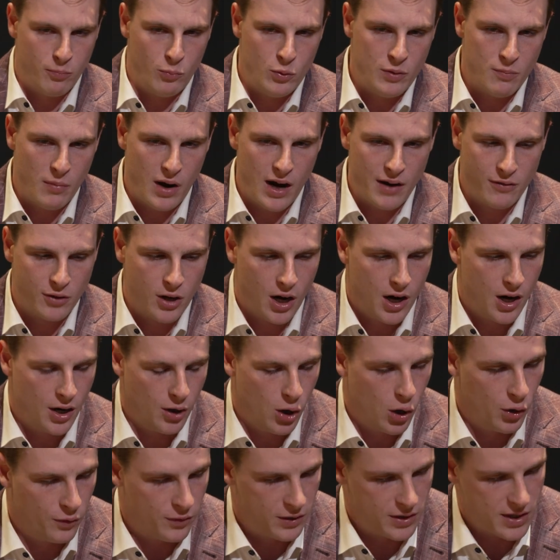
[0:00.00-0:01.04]
We might have gone
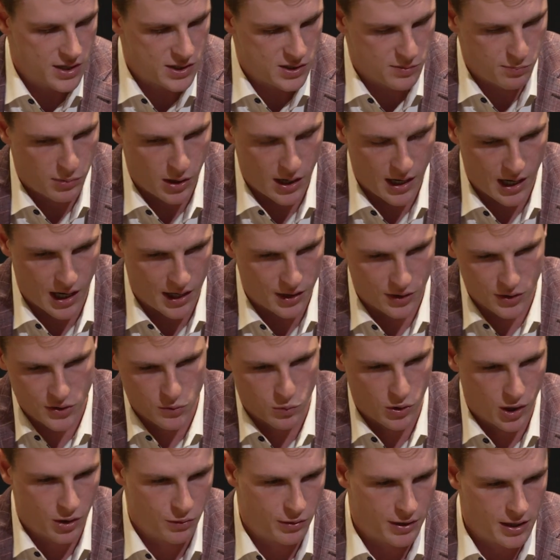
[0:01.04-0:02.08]
over this, but I just
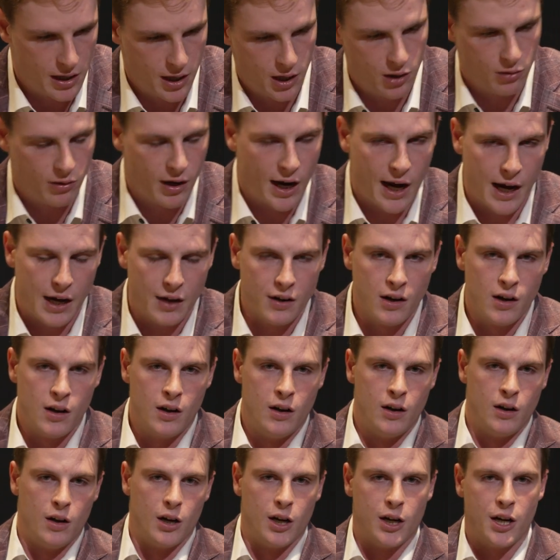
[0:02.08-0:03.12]
want to reiterate.
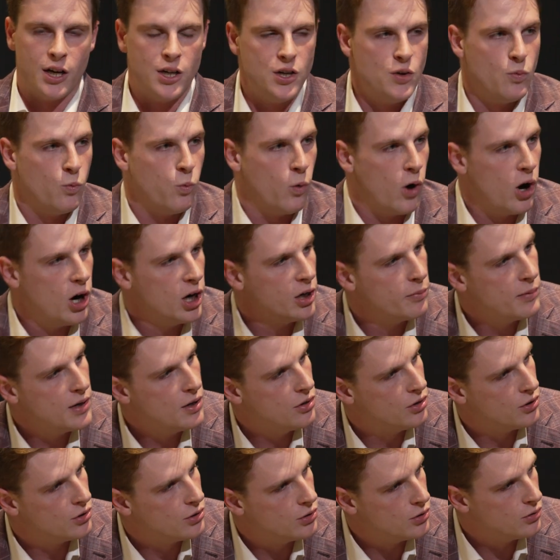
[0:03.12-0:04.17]
Can you walk me
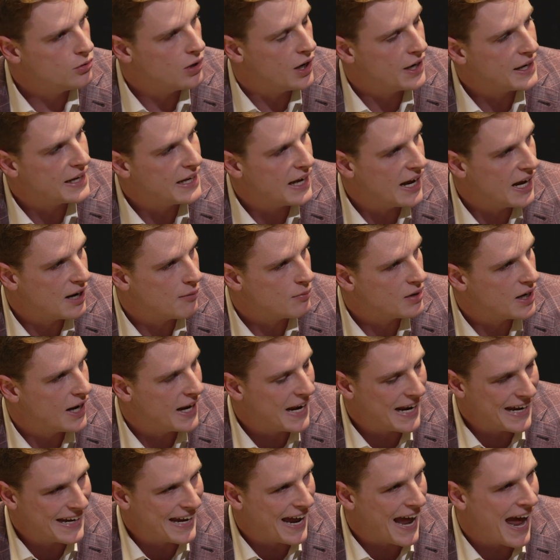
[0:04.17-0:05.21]
through a game
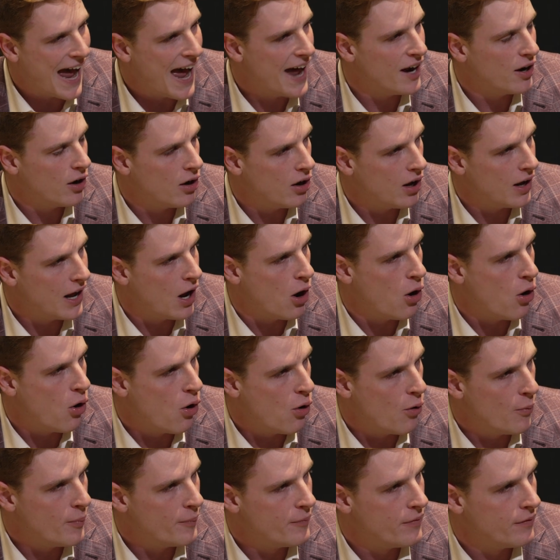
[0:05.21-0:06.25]
day at
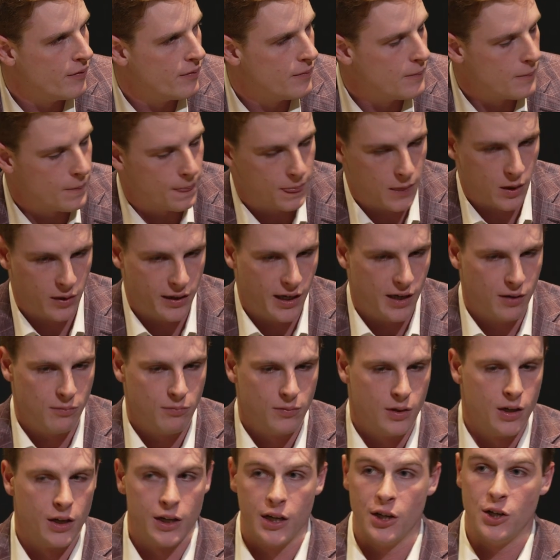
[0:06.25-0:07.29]
home? Okay.
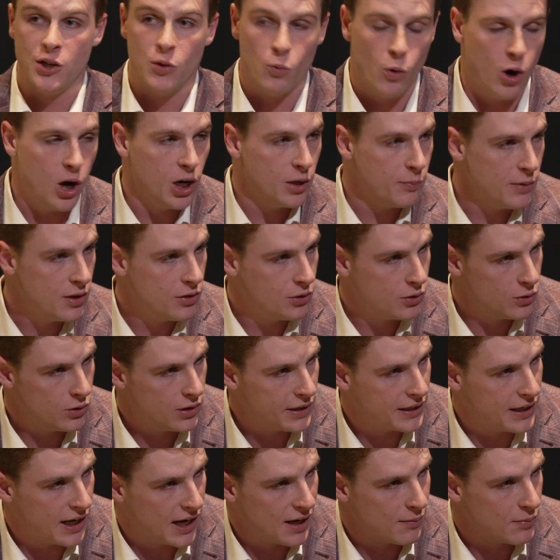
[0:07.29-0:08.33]
Can you walk me through
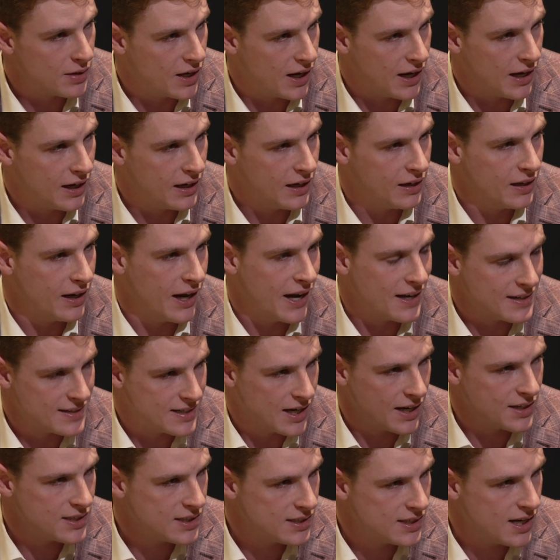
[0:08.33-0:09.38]
a game day at
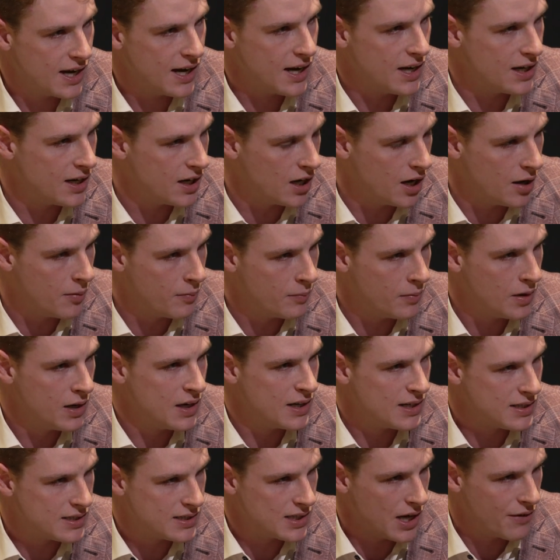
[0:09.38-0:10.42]
Texas A&M,
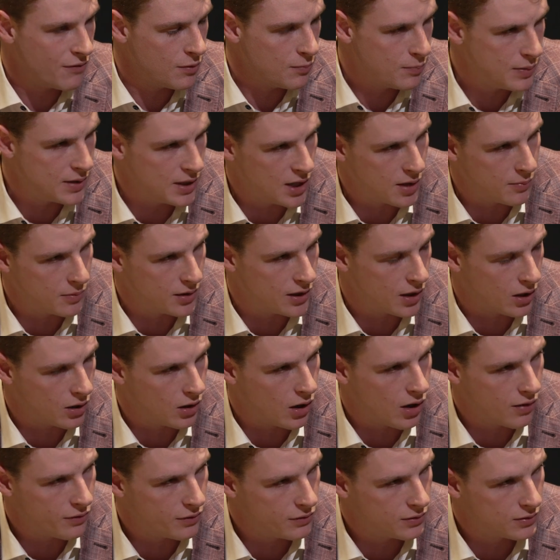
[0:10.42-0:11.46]
7 p.m.
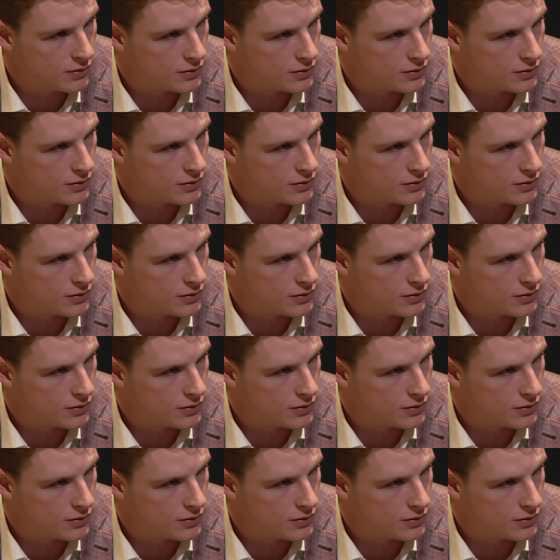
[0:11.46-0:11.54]
kickoff?